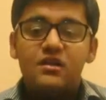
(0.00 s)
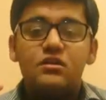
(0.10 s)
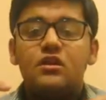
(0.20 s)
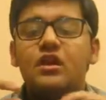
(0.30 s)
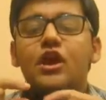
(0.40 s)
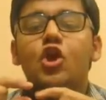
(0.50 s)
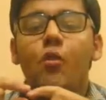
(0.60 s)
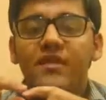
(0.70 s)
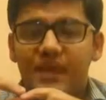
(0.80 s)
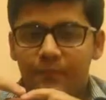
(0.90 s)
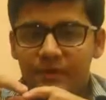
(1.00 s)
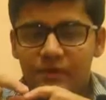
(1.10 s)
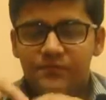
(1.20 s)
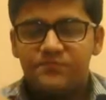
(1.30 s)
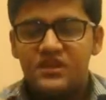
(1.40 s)
and economic
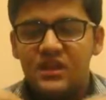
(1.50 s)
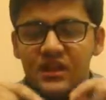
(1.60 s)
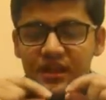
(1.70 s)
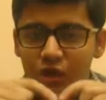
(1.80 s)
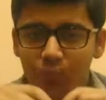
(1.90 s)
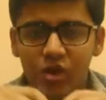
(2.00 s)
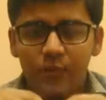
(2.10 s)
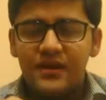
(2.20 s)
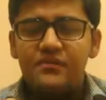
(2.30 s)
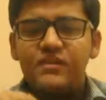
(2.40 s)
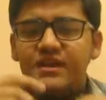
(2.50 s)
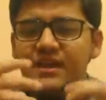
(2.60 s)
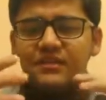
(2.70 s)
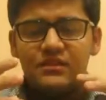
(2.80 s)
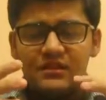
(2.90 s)
capital. In economic capital
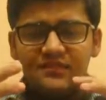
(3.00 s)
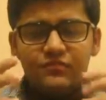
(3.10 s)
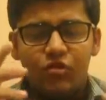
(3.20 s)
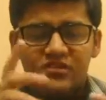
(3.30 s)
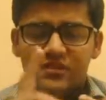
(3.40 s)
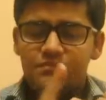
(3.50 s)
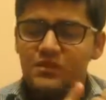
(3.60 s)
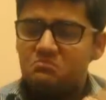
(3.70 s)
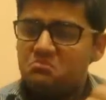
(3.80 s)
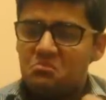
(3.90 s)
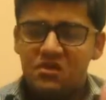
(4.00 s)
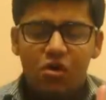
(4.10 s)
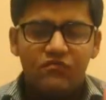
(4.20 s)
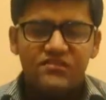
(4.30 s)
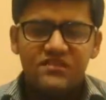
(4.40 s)
we take things, for example,
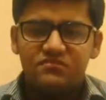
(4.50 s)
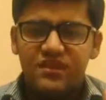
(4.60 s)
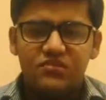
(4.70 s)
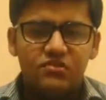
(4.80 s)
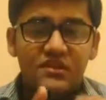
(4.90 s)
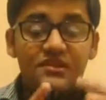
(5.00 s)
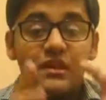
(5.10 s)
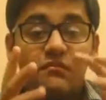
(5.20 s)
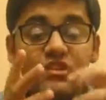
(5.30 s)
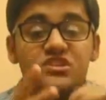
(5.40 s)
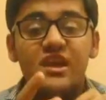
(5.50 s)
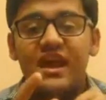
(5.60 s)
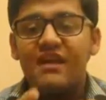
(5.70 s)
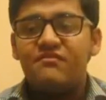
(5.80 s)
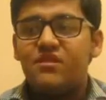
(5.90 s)
offices, factories,
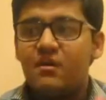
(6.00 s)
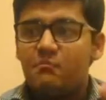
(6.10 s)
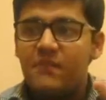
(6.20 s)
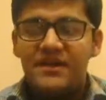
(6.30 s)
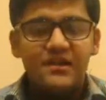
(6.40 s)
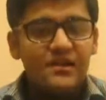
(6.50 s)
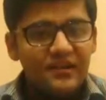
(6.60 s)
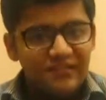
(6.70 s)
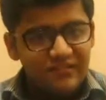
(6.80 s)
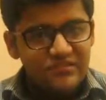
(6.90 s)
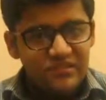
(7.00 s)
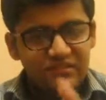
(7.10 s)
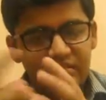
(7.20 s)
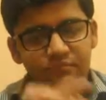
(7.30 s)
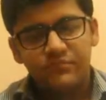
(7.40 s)
which have a material
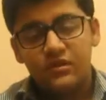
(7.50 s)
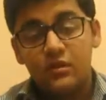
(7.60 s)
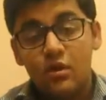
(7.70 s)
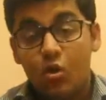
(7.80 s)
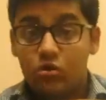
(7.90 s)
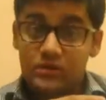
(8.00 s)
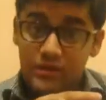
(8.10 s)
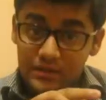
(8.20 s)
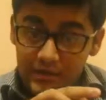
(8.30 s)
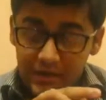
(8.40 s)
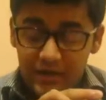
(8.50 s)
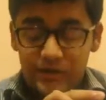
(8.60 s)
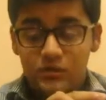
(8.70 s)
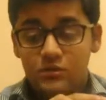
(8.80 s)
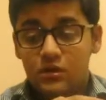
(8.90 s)
existence. On the other
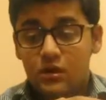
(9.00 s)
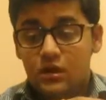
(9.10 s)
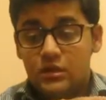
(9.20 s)
hand,